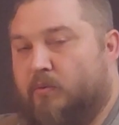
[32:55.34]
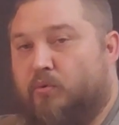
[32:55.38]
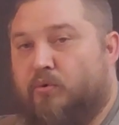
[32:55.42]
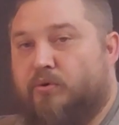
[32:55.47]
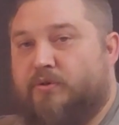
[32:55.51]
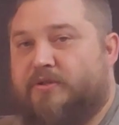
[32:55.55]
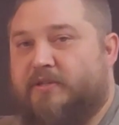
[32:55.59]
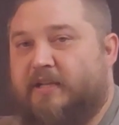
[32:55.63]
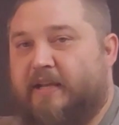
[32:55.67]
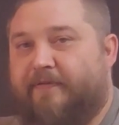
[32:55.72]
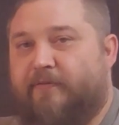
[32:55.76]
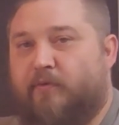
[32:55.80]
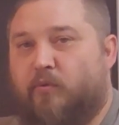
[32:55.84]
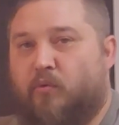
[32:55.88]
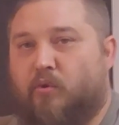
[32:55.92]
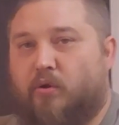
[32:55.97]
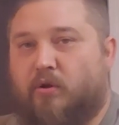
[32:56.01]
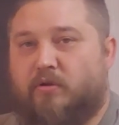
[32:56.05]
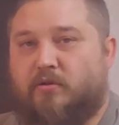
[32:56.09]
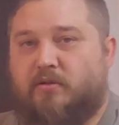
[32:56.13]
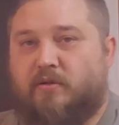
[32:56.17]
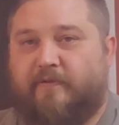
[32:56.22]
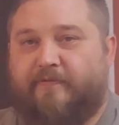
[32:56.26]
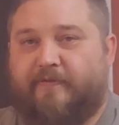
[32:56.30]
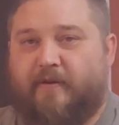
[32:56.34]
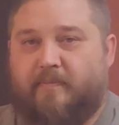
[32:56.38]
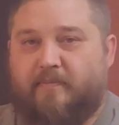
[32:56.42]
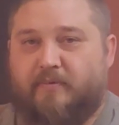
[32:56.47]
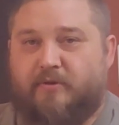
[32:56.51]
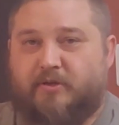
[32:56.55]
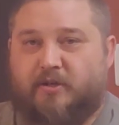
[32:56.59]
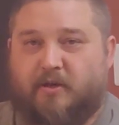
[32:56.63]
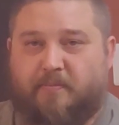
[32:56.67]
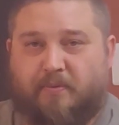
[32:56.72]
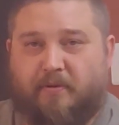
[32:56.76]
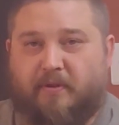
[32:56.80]
We'll see if it works or if
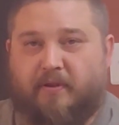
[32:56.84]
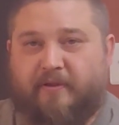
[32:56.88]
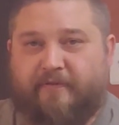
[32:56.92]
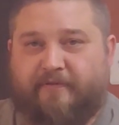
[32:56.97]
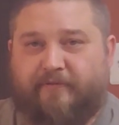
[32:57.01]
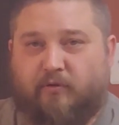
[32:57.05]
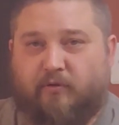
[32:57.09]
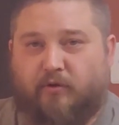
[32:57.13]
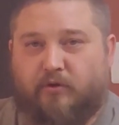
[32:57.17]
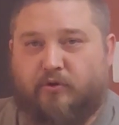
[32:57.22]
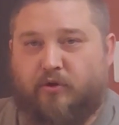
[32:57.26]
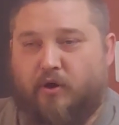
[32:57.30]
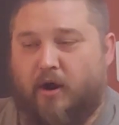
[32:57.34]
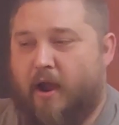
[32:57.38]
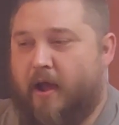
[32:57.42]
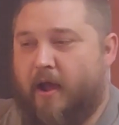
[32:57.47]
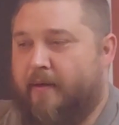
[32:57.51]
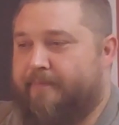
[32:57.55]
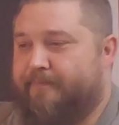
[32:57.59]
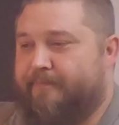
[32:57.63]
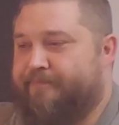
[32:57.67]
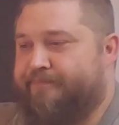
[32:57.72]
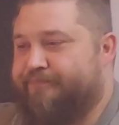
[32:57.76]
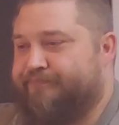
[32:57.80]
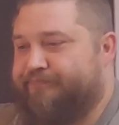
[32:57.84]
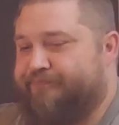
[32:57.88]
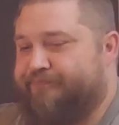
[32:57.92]
I'm just completely full of crap.